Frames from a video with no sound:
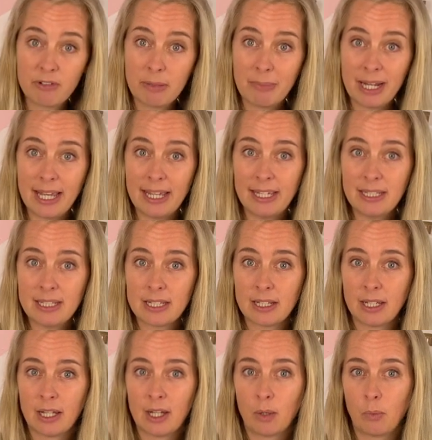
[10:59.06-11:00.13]
blade,
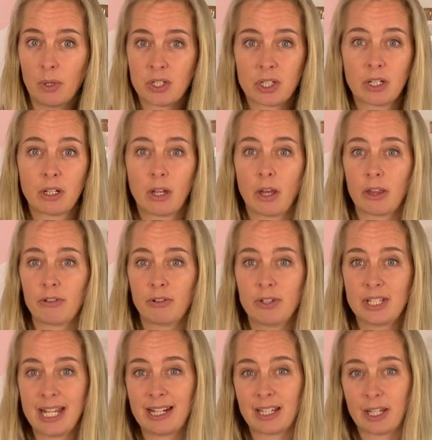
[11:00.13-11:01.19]
which can cut through
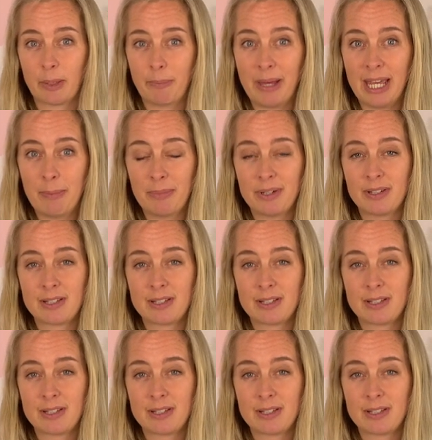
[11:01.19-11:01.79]
delicate papers